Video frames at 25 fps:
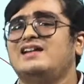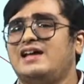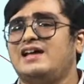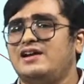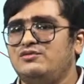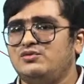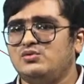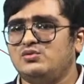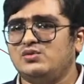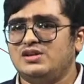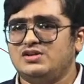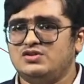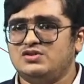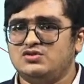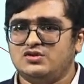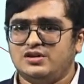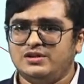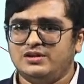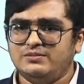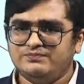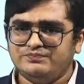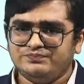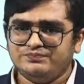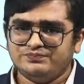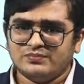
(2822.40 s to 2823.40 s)
life to
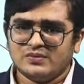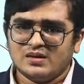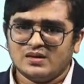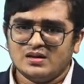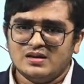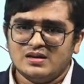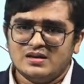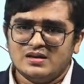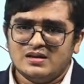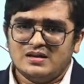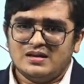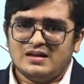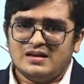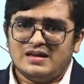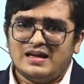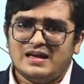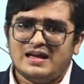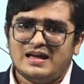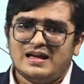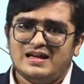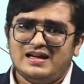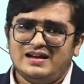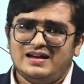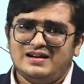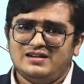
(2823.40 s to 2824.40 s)
enjoy.
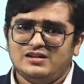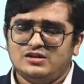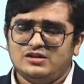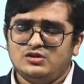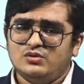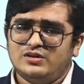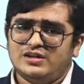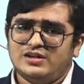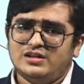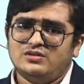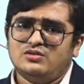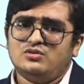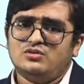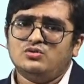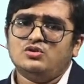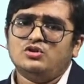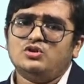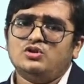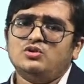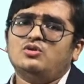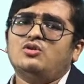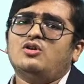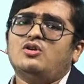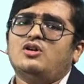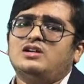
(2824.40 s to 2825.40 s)
And you can go
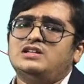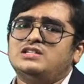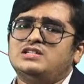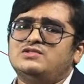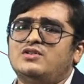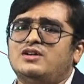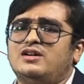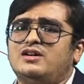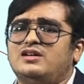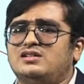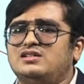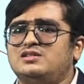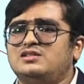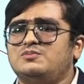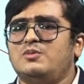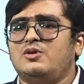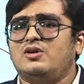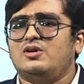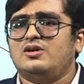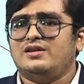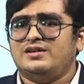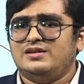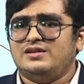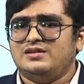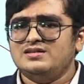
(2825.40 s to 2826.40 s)
to college for
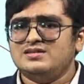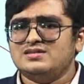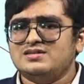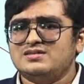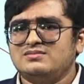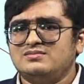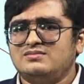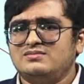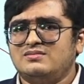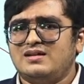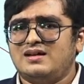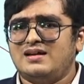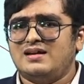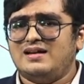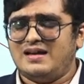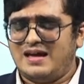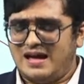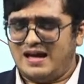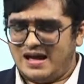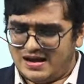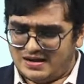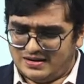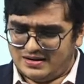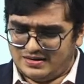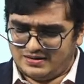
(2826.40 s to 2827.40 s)
correspondence,
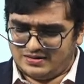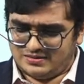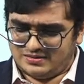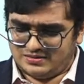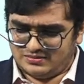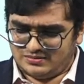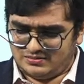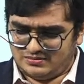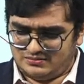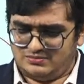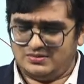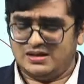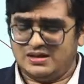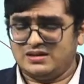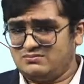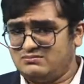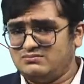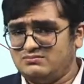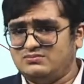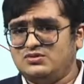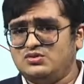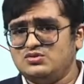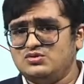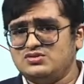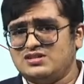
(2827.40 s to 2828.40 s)
and
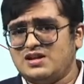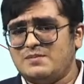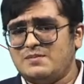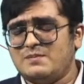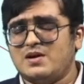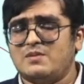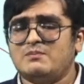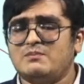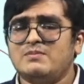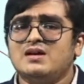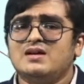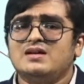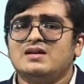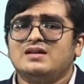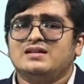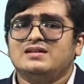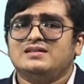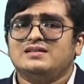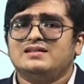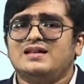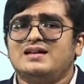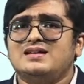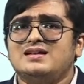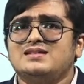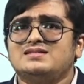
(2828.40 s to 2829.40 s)
like to sum up,
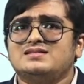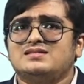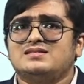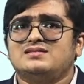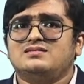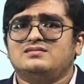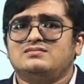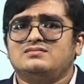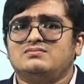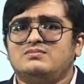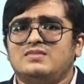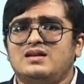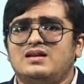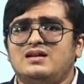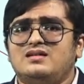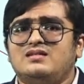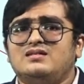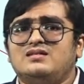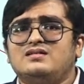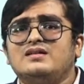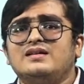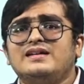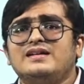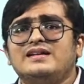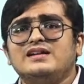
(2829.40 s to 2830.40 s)
there's
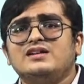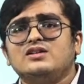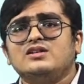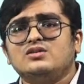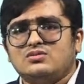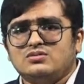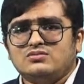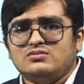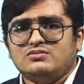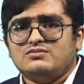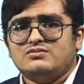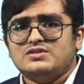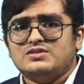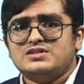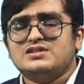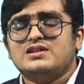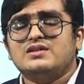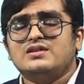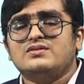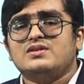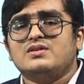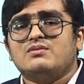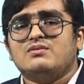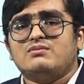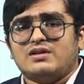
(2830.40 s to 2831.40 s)
IGNO, which
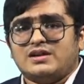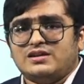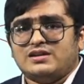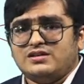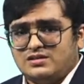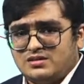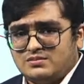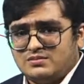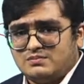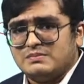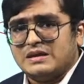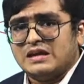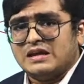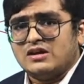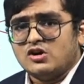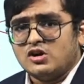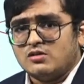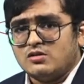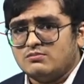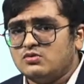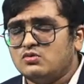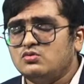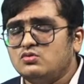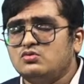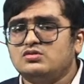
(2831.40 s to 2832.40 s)
gives a 1-year
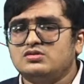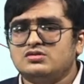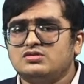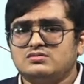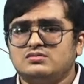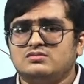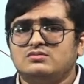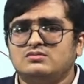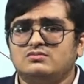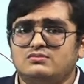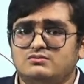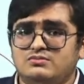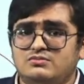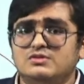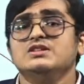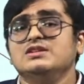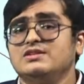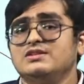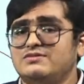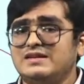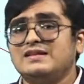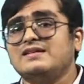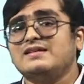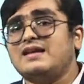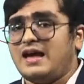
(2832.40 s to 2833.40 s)
BCom course, which
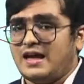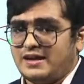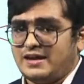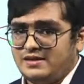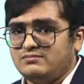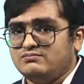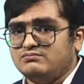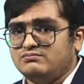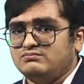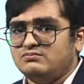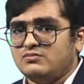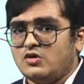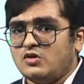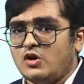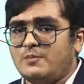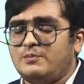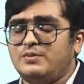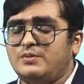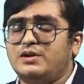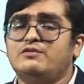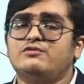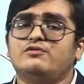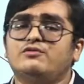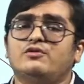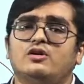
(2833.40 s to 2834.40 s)
even I
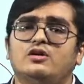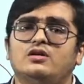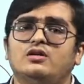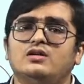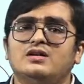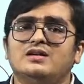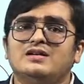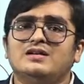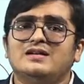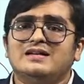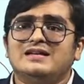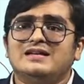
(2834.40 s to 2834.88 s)
opted for.